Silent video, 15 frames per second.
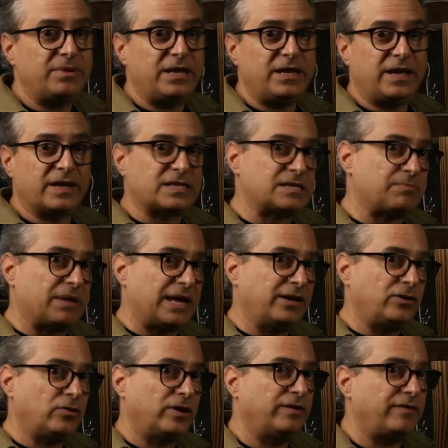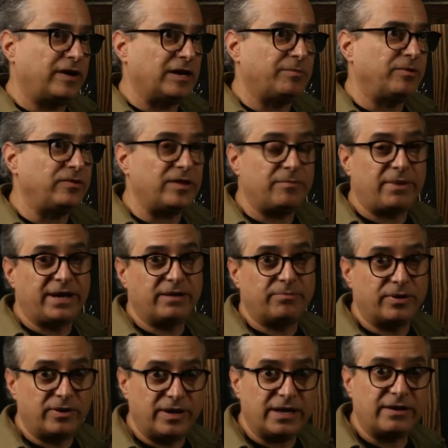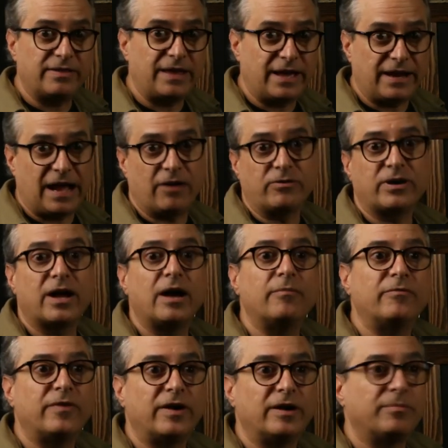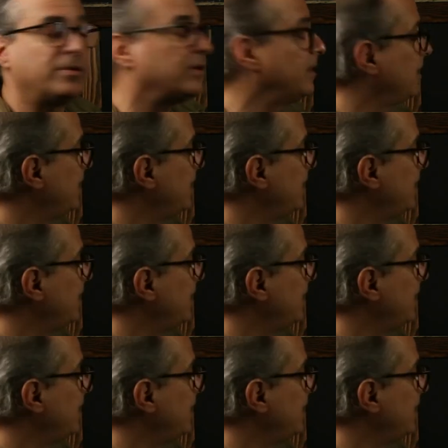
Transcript: be explanatory variables that might predict that outcome variable